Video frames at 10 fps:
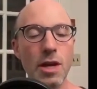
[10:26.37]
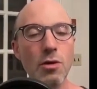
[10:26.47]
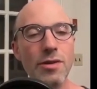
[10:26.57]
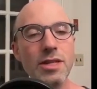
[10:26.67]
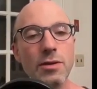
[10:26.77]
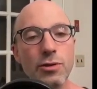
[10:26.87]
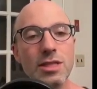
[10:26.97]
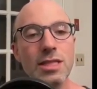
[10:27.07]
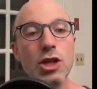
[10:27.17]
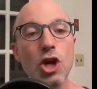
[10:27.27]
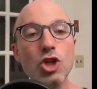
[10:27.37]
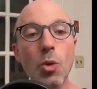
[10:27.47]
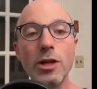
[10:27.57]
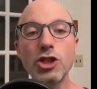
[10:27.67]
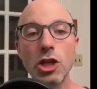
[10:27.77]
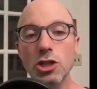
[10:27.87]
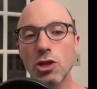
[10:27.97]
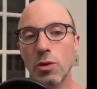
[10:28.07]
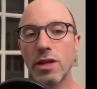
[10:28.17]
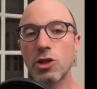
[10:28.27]
Right? The difference is, do I just
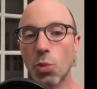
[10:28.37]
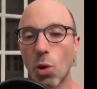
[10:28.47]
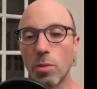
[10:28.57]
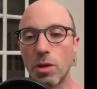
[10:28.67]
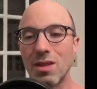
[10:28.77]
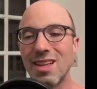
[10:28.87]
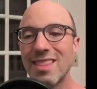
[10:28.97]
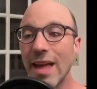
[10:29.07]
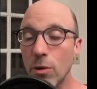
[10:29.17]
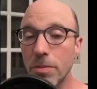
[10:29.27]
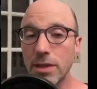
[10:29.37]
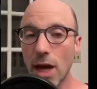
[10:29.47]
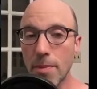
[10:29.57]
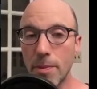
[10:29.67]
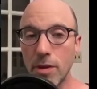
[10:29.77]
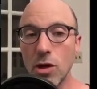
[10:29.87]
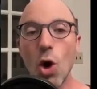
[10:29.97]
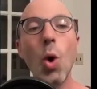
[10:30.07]
know that it's Werble, That would be typeable.